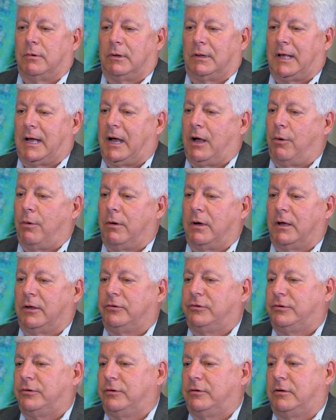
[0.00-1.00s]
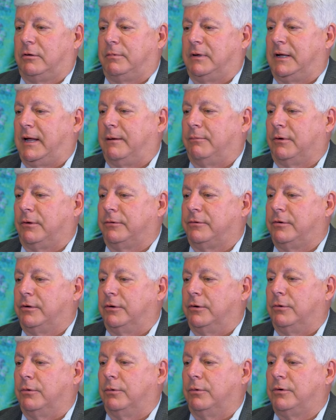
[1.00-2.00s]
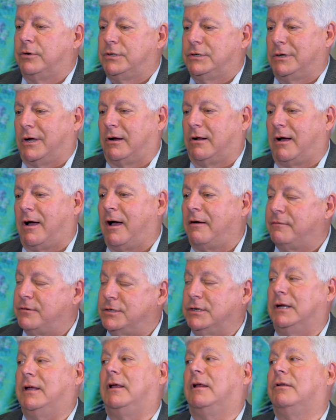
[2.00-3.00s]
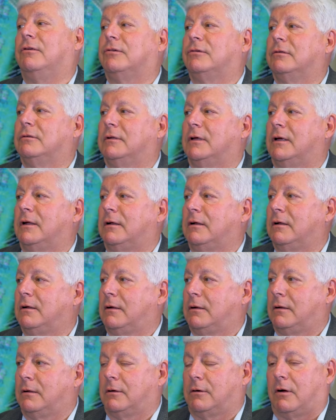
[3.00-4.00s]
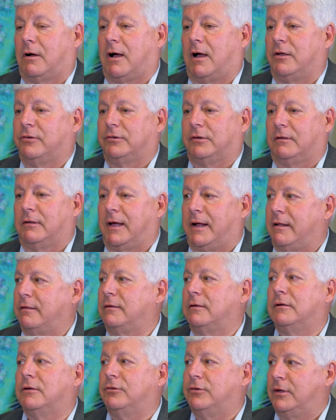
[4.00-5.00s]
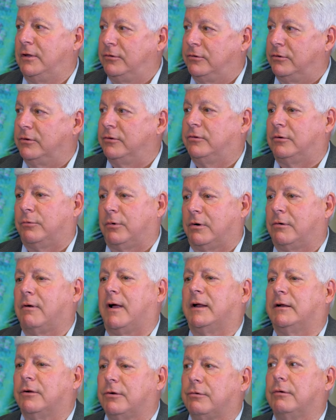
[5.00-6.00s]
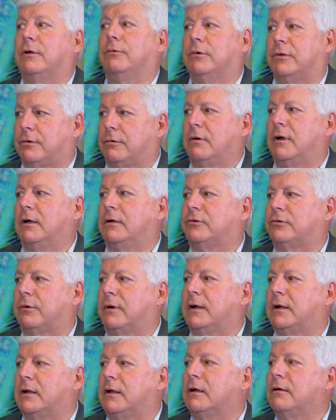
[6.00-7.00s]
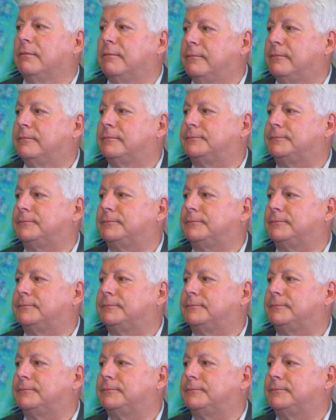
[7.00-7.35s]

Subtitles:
to allow us to be able to shut off genes that cause a lot of the diseases that we're trying to treat with drugs right now.